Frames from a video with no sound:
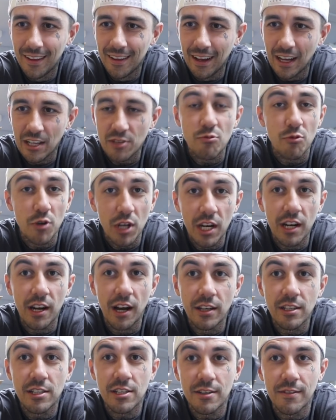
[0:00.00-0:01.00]
That's really
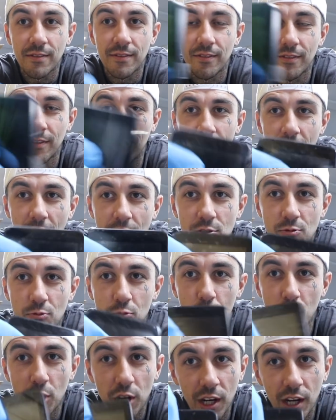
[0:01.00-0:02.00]
nice. That is
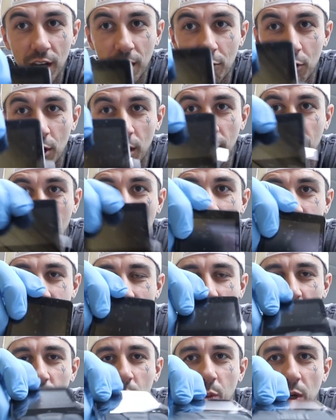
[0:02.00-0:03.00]
really, really nice.
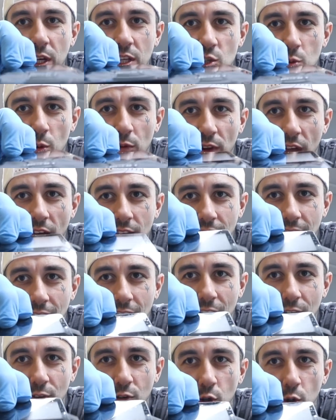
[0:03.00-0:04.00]
That competes with like
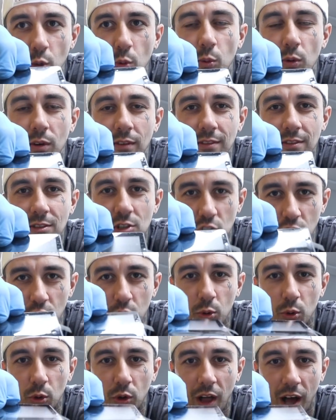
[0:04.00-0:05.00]
a new
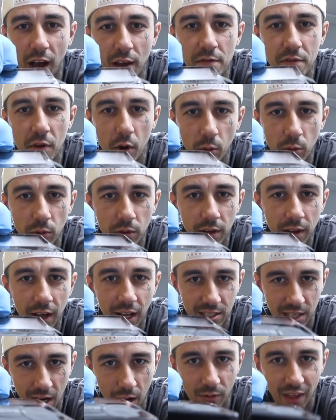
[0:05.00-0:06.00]
school iPhone.
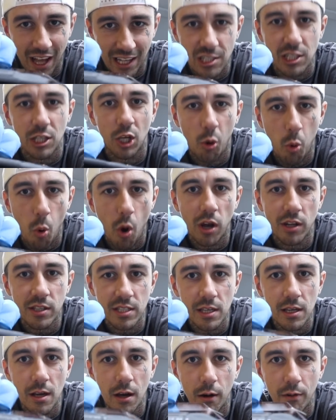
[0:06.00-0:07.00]
That's the
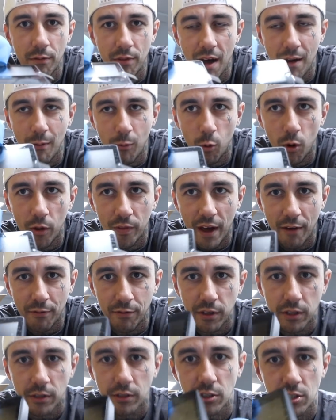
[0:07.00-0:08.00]
quality of that, what that
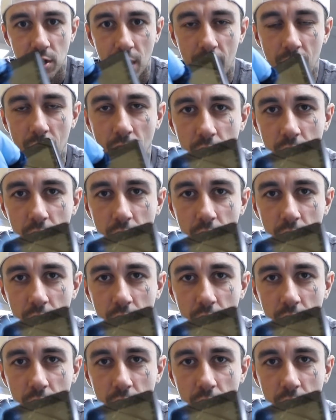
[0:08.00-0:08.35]
feels.